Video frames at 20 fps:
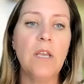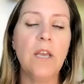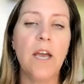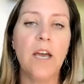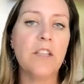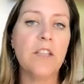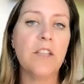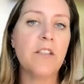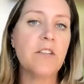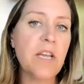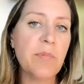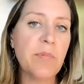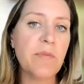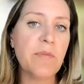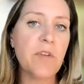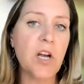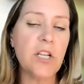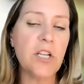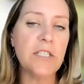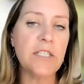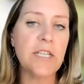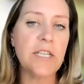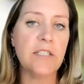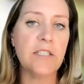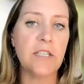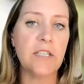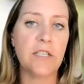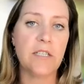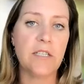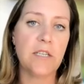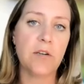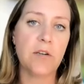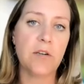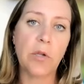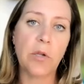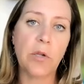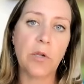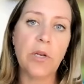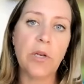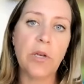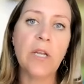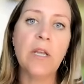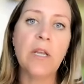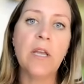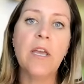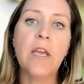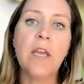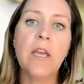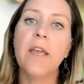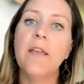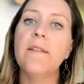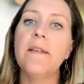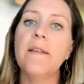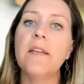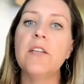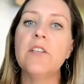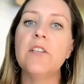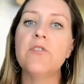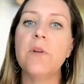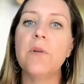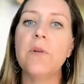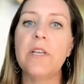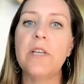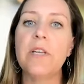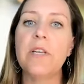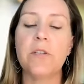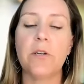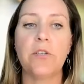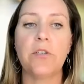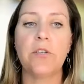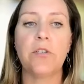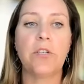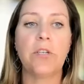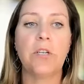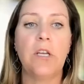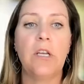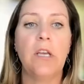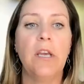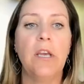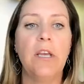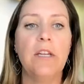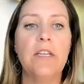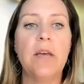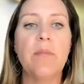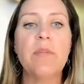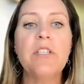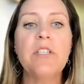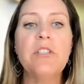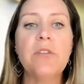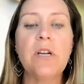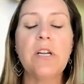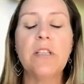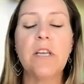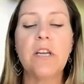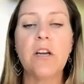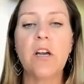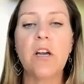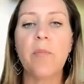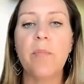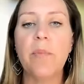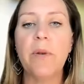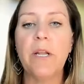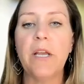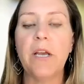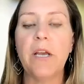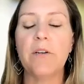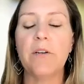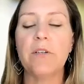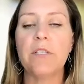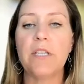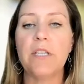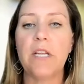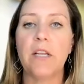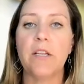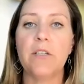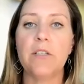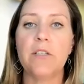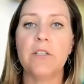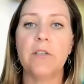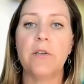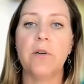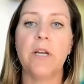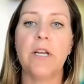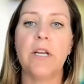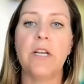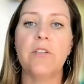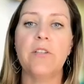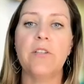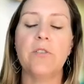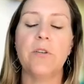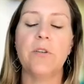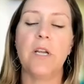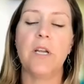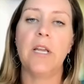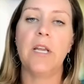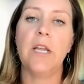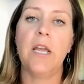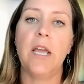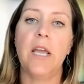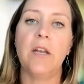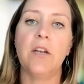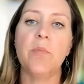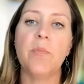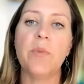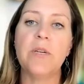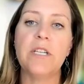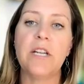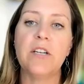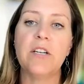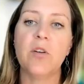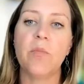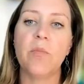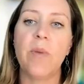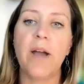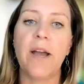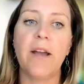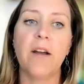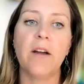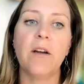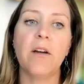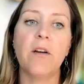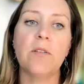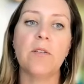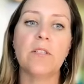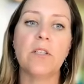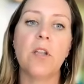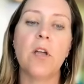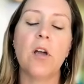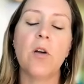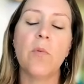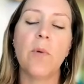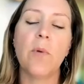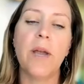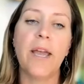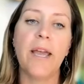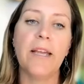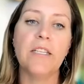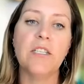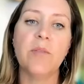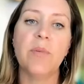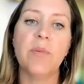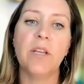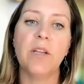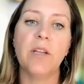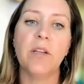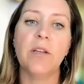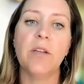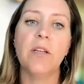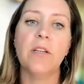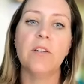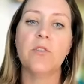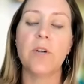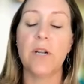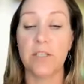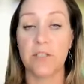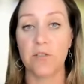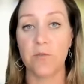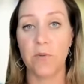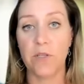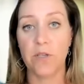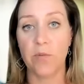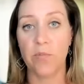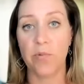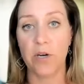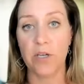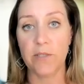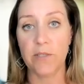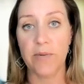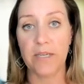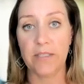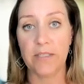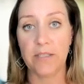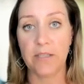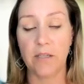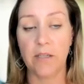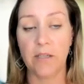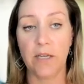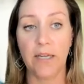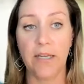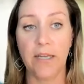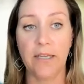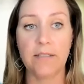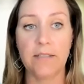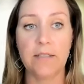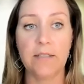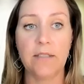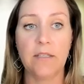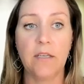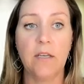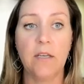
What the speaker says: Another type of content to consider including is industry research. Demonstrating that your company understands your industry and your potential buyer goes a long way to build trust with your prospects and clients.